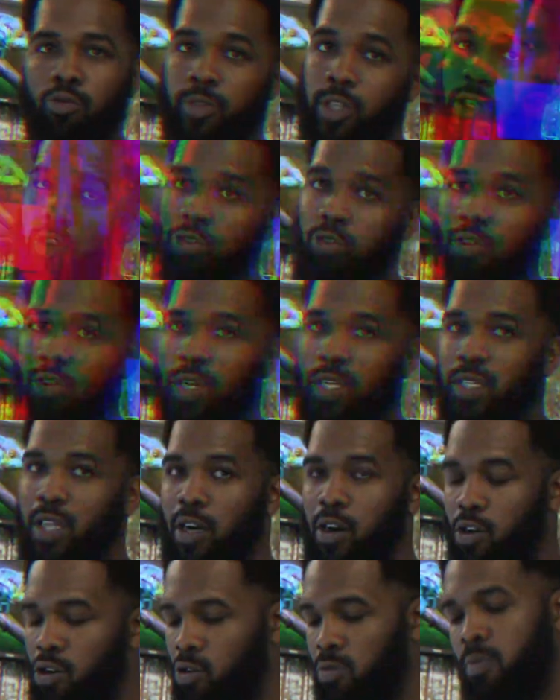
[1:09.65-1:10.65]
Since you're doing this
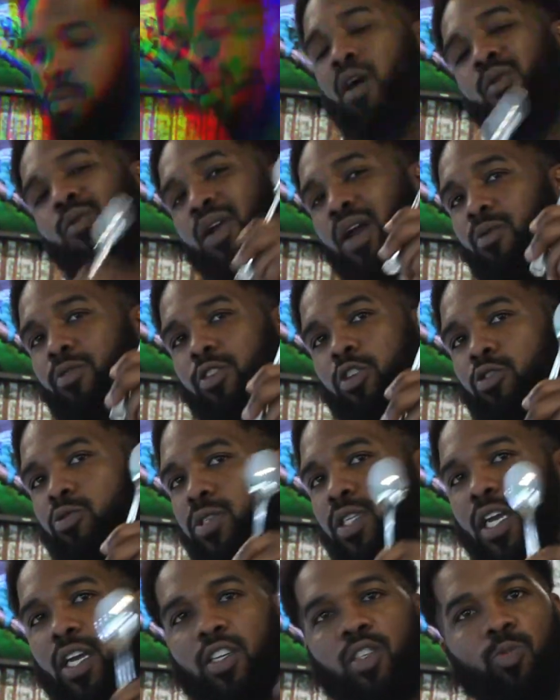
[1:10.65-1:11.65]
at home, what I would do is
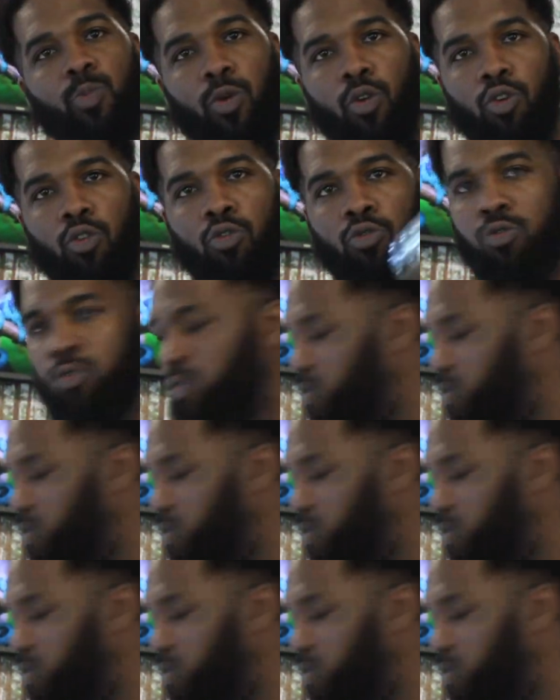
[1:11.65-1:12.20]
take a spoon,